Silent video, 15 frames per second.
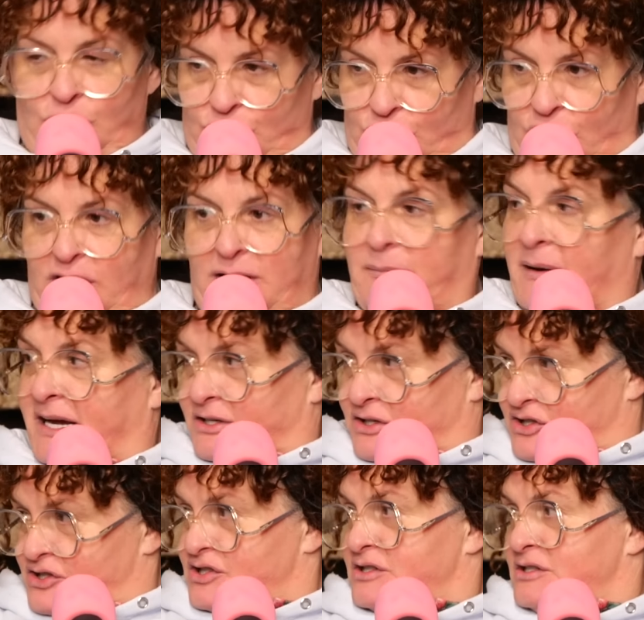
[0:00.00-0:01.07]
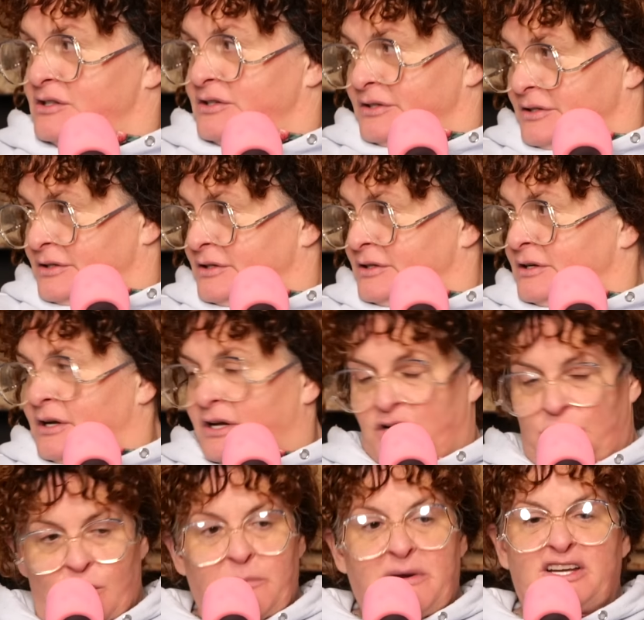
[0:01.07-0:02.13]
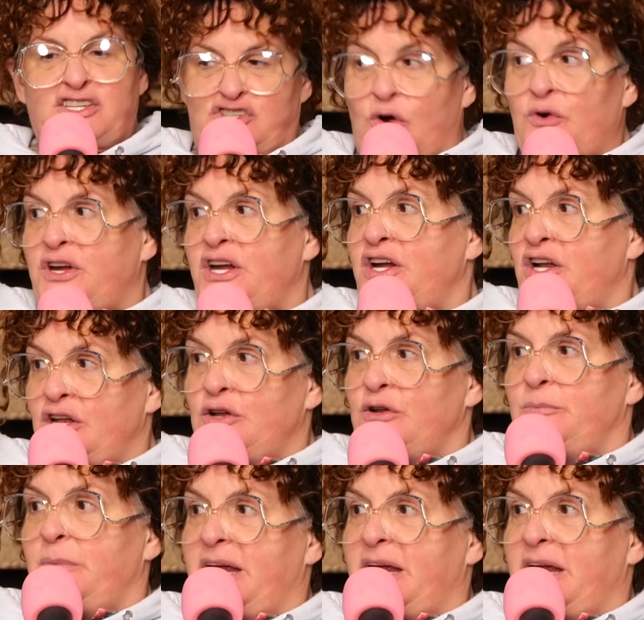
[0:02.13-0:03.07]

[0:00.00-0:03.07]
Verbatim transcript: little she dirty loves bitch. it. You want me to choke you, you little